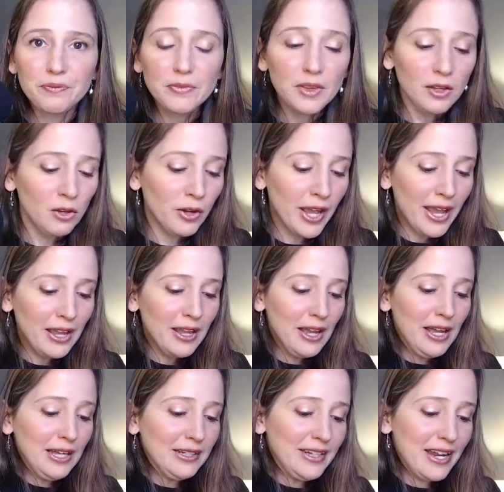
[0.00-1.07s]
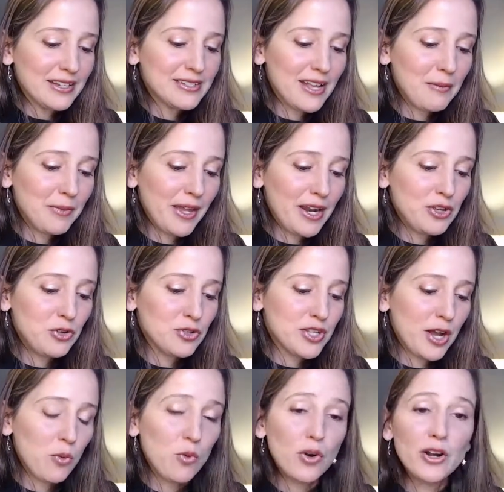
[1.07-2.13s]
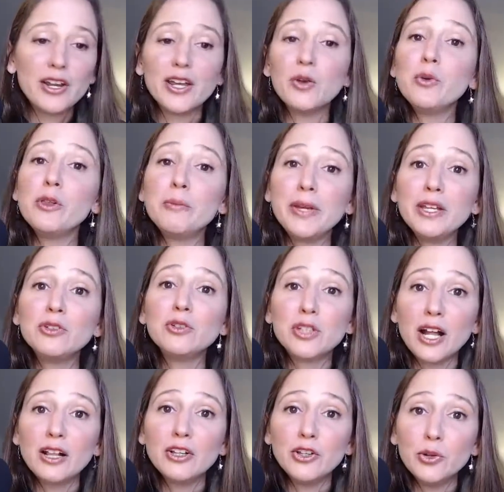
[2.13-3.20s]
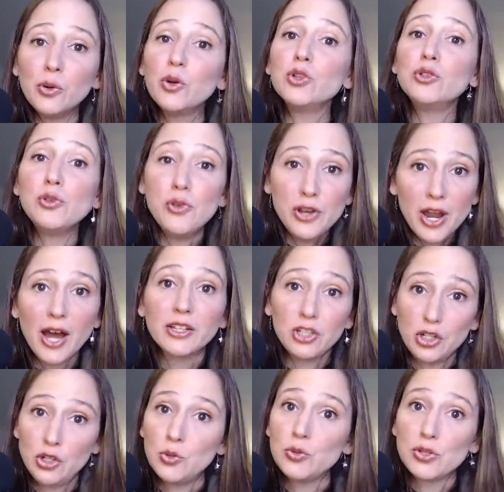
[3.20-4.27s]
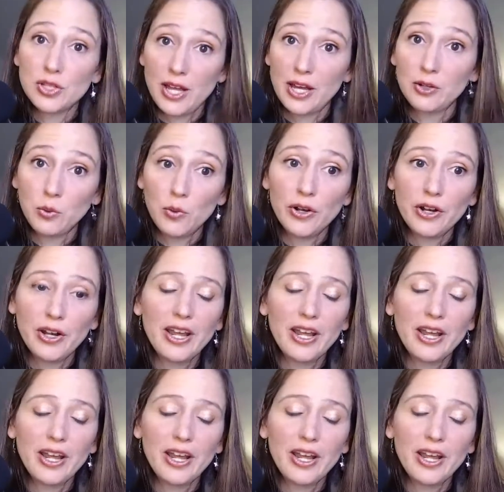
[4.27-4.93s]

Okay. Next time that I use that word, it will be to tell you to not use that word.